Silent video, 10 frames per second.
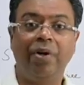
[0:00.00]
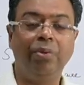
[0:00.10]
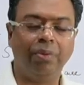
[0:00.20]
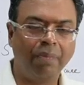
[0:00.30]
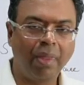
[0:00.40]
what we
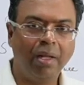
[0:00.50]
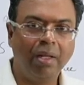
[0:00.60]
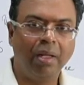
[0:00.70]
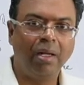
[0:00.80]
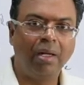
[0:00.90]
do.
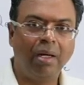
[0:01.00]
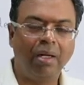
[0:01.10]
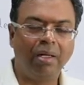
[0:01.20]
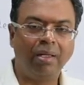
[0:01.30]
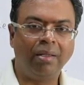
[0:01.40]

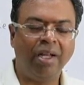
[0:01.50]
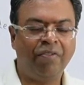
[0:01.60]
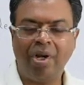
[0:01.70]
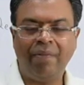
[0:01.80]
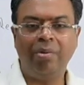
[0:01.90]

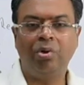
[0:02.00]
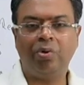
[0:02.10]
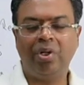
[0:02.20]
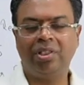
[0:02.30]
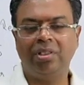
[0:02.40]
If you have any
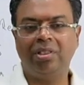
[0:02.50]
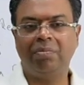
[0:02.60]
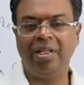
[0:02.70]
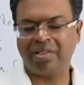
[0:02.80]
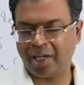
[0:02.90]
more
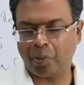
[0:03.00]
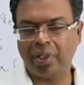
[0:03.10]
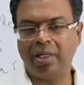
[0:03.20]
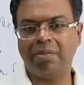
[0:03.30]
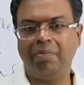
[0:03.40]
questions, please connect
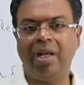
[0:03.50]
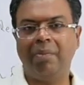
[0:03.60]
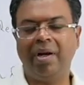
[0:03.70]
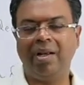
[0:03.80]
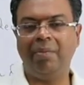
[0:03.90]
with us. Me
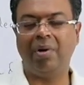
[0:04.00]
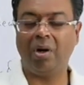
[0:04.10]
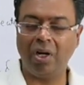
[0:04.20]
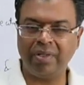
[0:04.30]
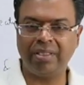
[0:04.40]
and my team
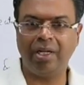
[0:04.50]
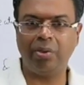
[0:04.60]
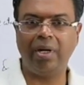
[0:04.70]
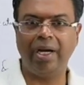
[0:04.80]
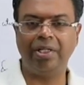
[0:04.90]
are always
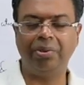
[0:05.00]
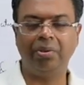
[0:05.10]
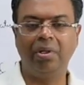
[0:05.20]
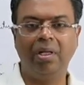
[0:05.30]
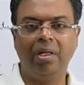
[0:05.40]
there to guide
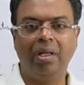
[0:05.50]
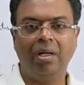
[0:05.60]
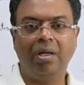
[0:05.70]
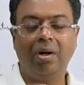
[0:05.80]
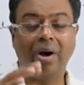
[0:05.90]
you
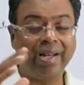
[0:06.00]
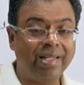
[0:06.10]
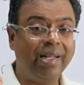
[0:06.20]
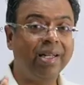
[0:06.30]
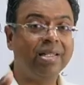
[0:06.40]

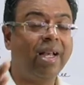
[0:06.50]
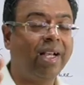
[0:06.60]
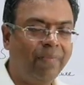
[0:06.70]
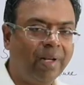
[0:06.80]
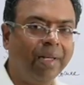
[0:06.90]
honestly and
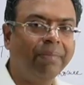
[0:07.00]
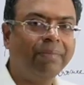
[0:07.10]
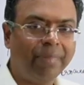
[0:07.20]
scientifically.